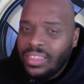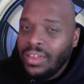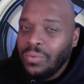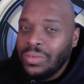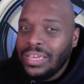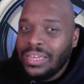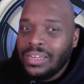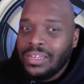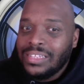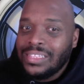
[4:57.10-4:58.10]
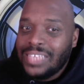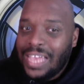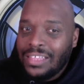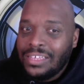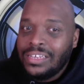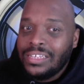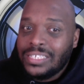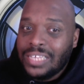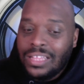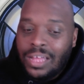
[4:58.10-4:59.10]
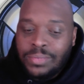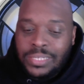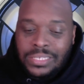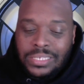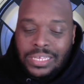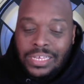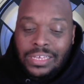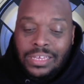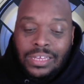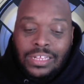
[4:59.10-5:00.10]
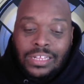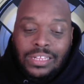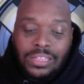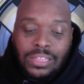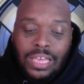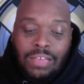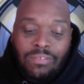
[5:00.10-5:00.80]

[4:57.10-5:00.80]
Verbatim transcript: we get Talon, Cyclops, and Synch, they